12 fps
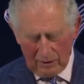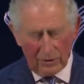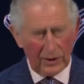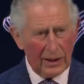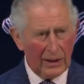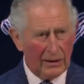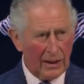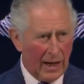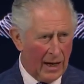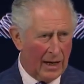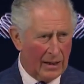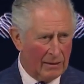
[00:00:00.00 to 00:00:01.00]

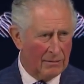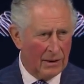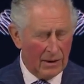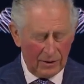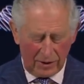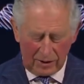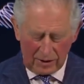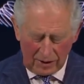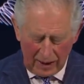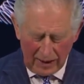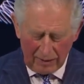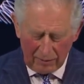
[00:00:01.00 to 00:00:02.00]
Using a
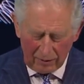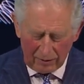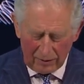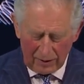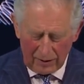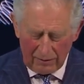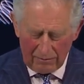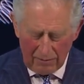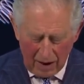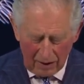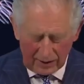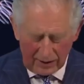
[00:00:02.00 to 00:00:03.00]
sustainable
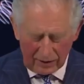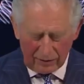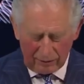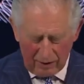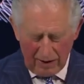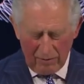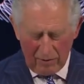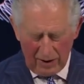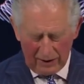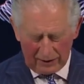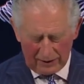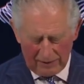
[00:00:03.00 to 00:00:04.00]
markets
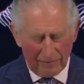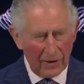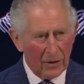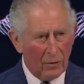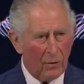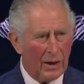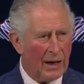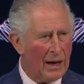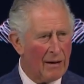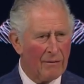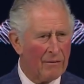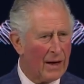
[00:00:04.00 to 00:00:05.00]
framework, we
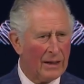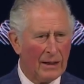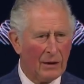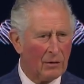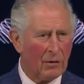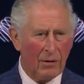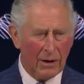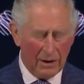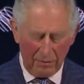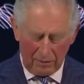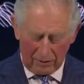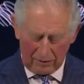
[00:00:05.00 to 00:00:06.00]
have an
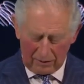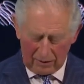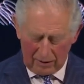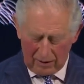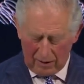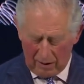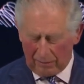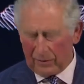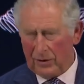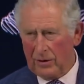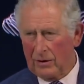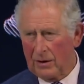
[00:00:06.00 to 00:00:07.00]
incredible
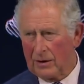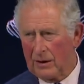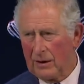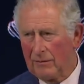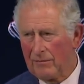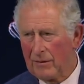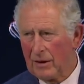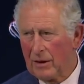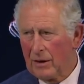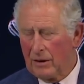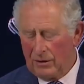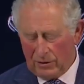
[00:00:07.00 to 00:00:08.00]
opportunity
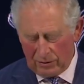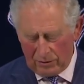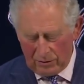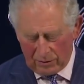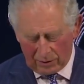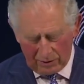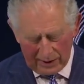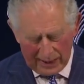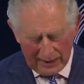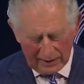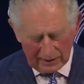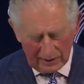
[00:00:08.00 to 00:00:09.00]
to
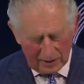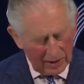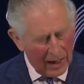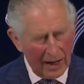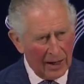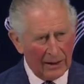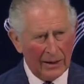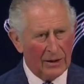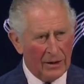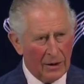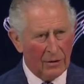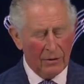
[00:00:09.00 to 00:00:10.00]
create
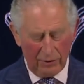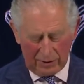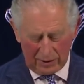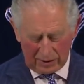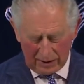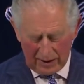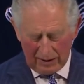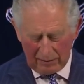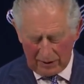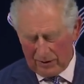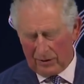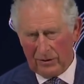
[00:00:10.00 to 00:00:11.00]
entirely new
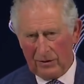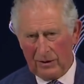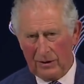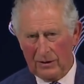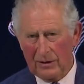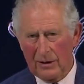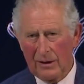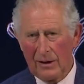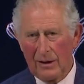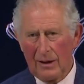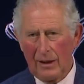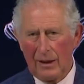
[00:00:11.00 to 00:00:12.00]
sustainable industries,
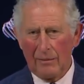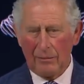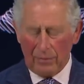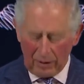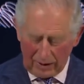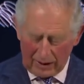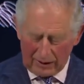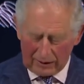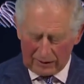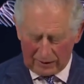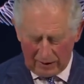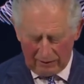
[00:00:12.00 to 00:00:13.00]
uh,
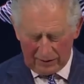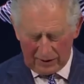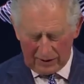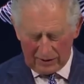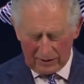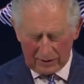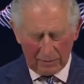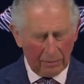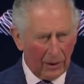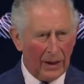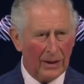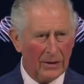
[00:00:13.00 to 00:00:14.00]
products, services, and
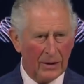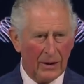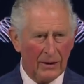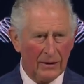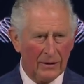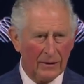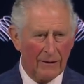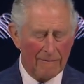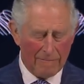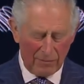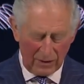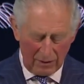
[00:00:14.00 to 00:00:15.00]
supply chains